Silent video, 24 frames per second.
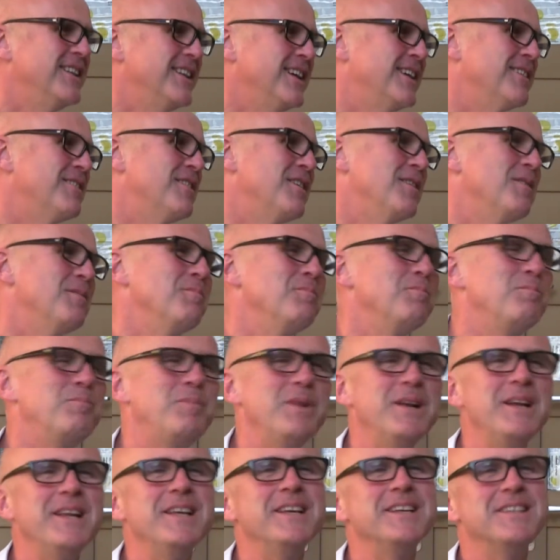There are
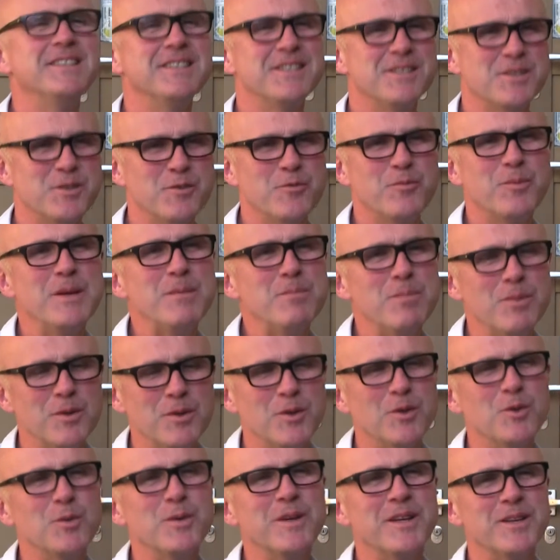billions of
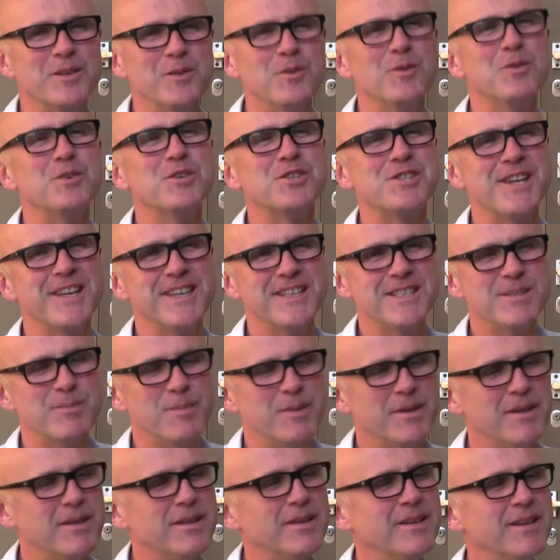people who ignore
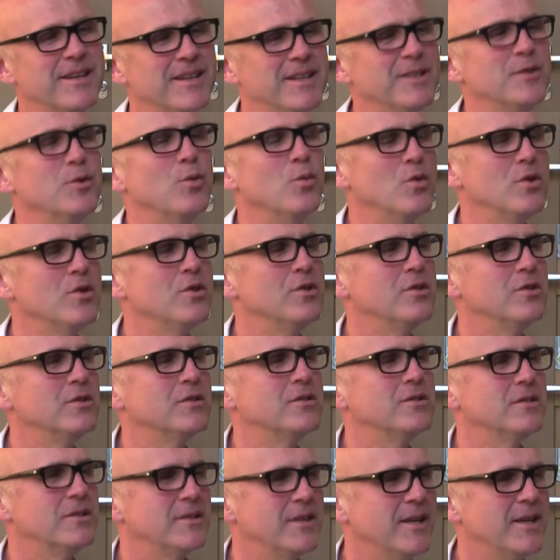Shakespeare in the world
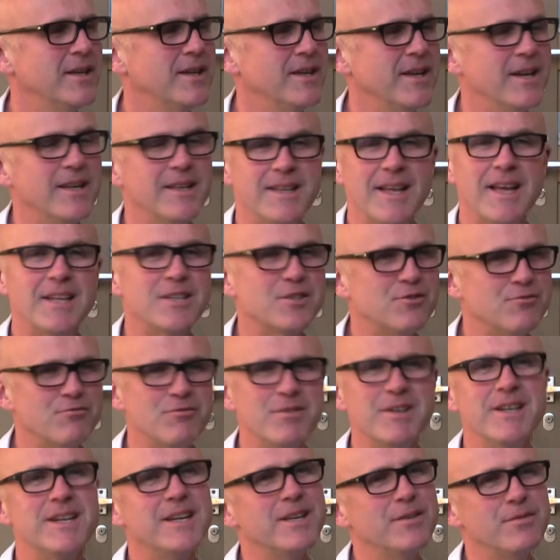today, and that's
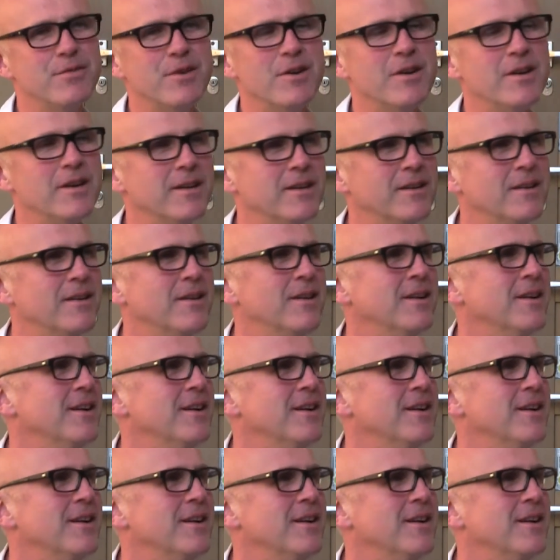really fine.